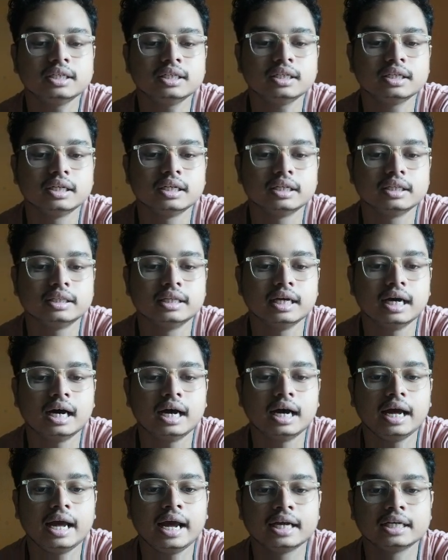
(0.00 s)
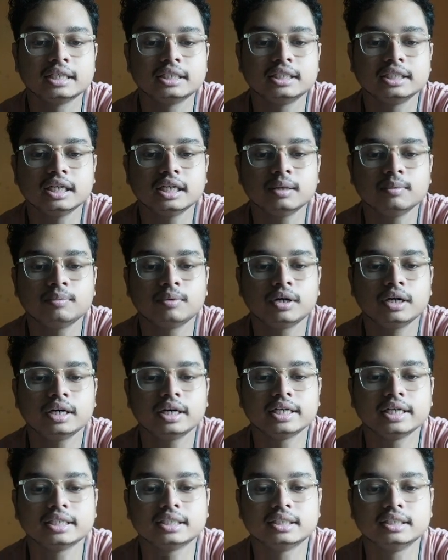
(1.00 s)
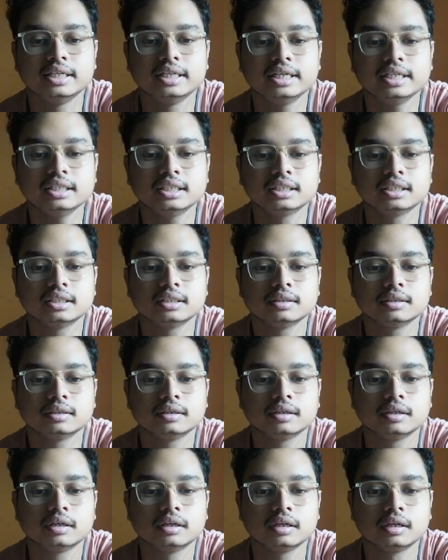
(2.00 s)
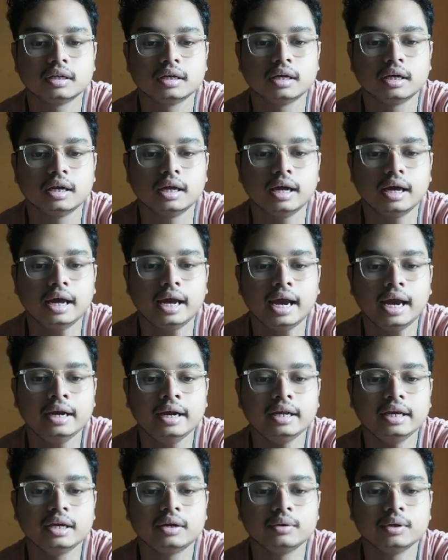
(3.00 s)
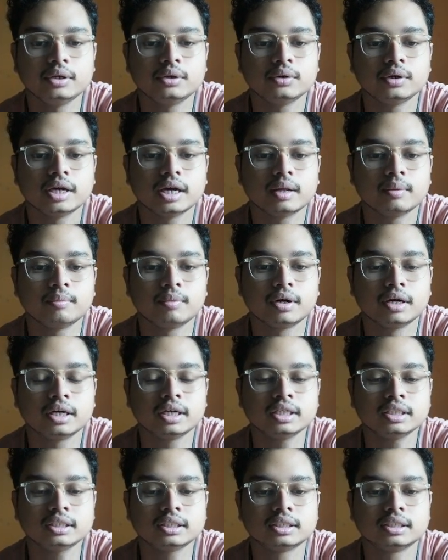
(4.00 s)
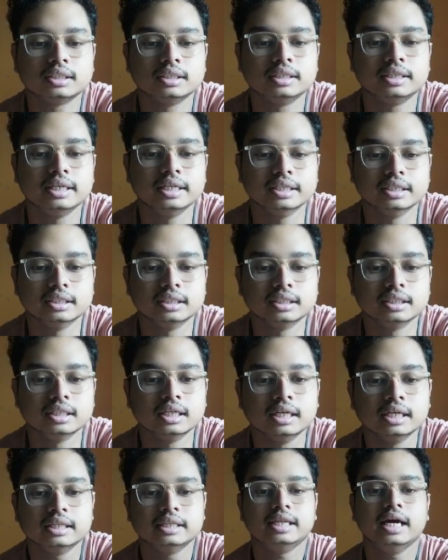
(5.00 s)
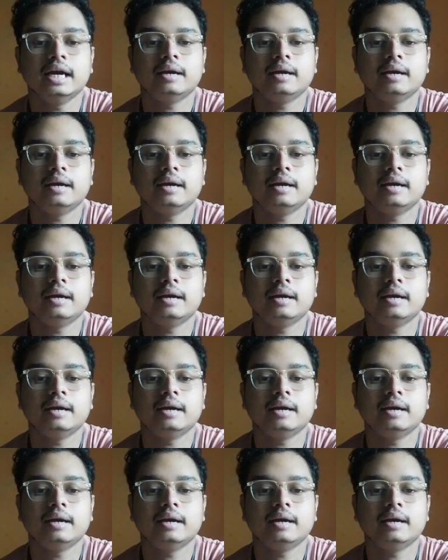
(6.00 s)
the axial bond is this and equatorial bond is this. That